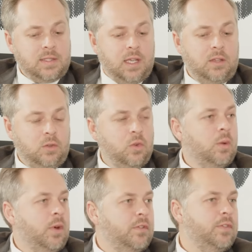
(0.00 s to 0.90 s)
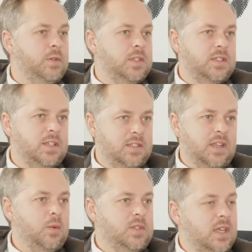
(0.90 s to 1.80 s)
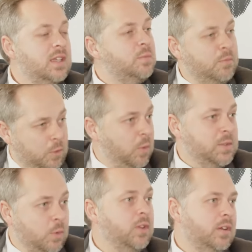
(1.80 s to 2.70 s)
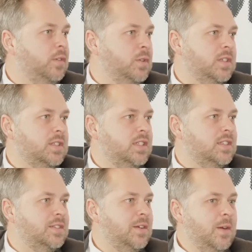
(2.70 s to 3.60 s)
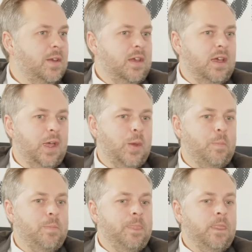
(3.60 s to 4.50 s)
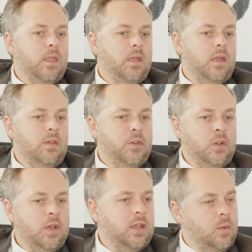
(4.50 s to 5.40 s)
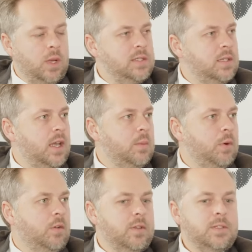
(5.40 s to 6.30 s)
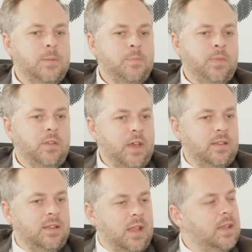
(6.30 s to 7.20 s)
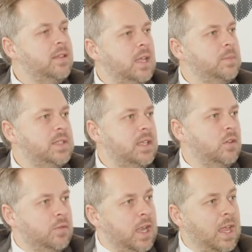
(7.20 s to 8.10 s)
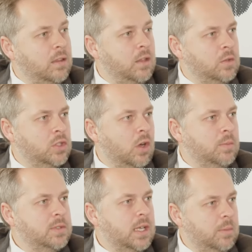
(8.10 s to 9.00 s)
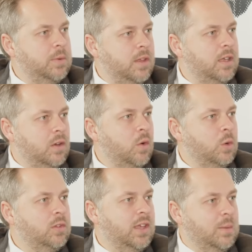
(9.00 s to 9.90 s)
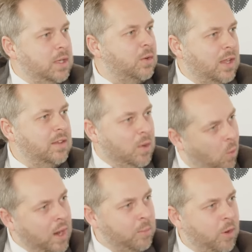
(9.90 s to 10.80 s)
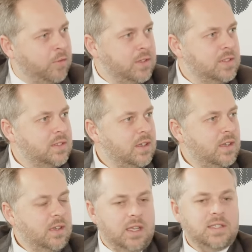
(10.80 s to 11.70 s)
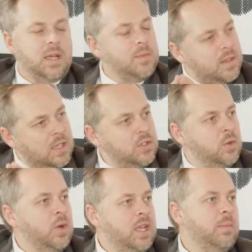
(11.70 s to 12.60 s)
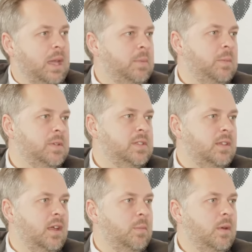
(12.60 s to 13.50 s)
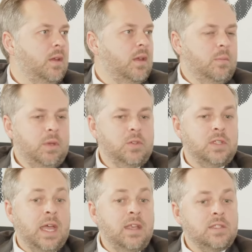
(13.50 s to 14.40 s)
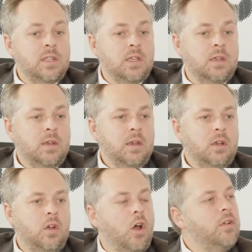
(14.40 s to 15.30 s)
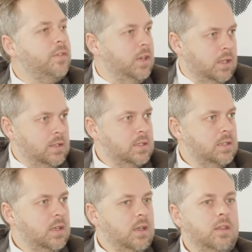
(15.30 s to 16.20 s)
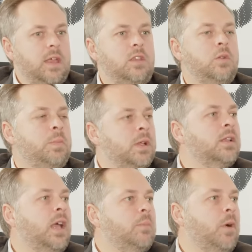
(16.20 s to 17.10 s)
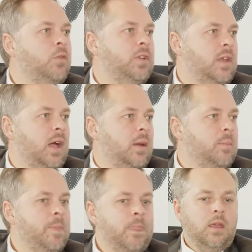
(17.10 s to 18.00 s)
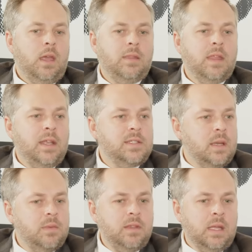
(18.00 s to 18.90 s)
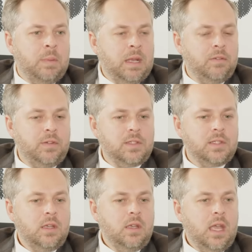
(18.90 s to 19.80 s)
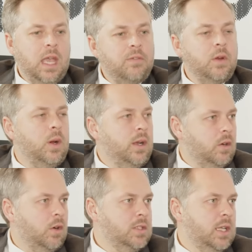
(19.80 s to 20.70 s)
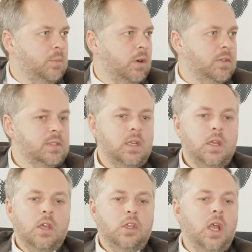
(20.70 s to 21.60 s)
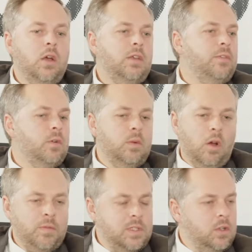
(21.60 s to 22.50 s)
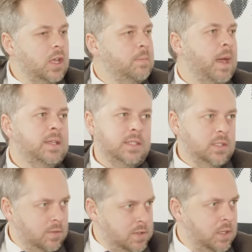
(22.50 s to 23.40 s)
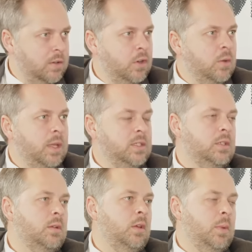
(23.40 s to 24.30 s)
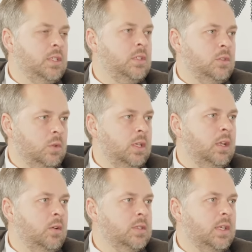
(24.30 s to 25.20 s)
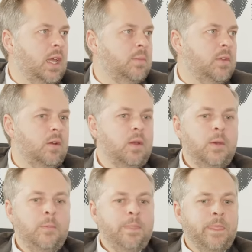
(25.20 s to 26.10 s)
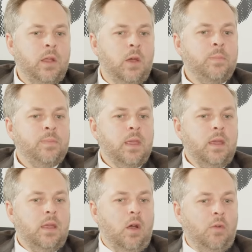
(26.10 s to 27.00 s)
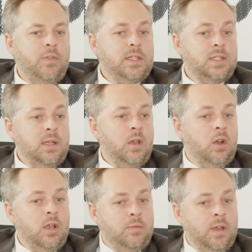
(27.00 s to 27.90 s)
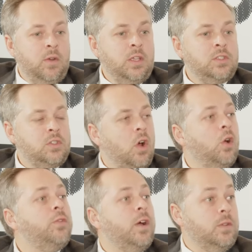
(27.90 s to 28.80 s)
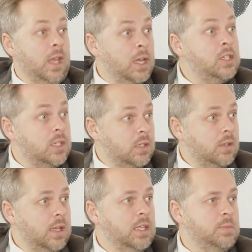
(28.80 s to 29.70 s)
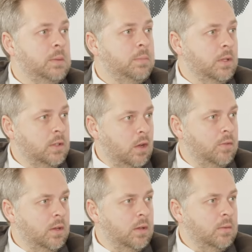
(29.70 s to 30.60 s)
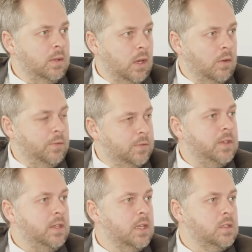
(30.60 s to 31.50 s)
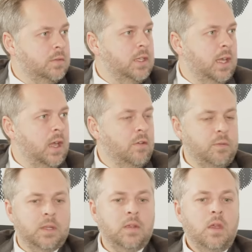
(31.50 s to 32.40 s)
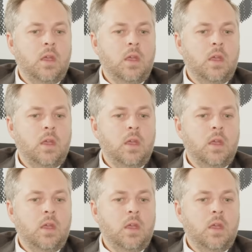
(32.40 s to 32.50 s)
again, you talk about a few successes. I would say it's more than a few successes. If you look at the Western Cape province, the fact that 98% of net new jobs in a particular quarter can be created in one province is something that should really make people sit up, because that is the confidence that you build up over time. And that is something that benefits everyone across that province. If you obviously look at basic service delivery, you mentioned Geordin Hill-Lewis in Cape Town, obviously on a very strong foundation that has been built over 15 years of DA government,